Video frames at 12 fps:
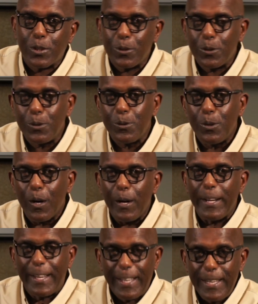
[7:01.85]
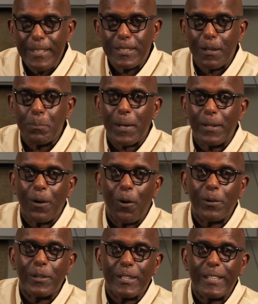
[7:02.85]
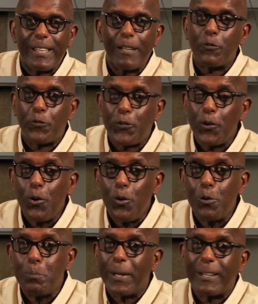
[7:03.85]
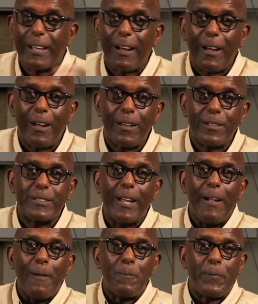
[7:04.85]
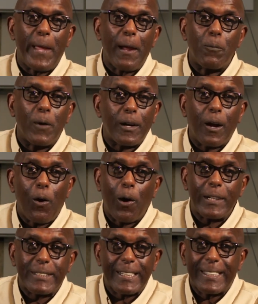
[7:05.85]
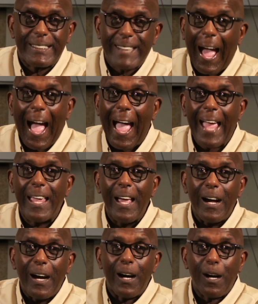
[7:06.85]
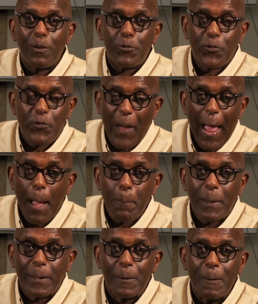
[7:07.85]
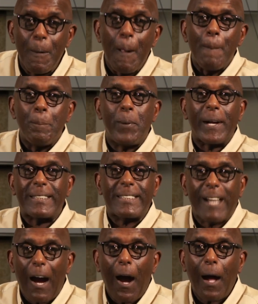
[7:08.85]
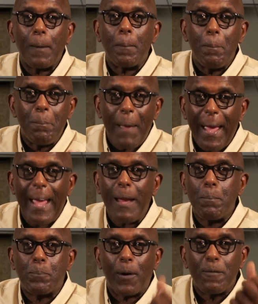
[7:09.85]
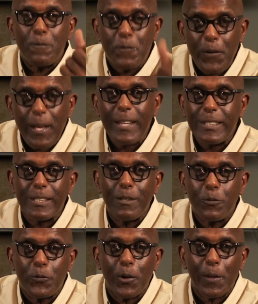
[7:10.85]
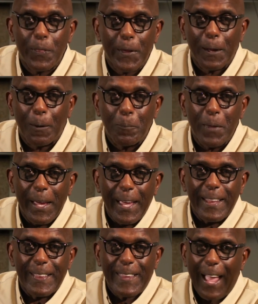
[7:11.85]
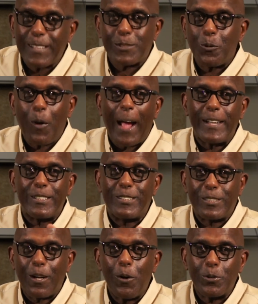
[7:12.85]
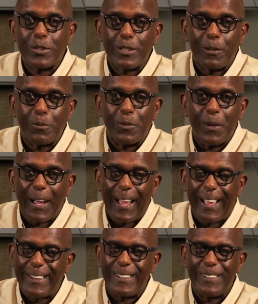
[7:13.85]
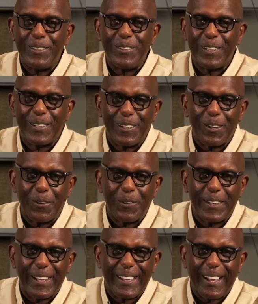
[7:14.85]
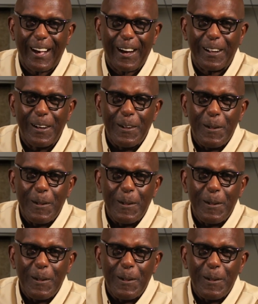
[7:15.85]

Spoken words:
to Egypt in order to get food because they were going to die of famine. But God made provision for them. That's why Joseph, hallelujah, glory to God,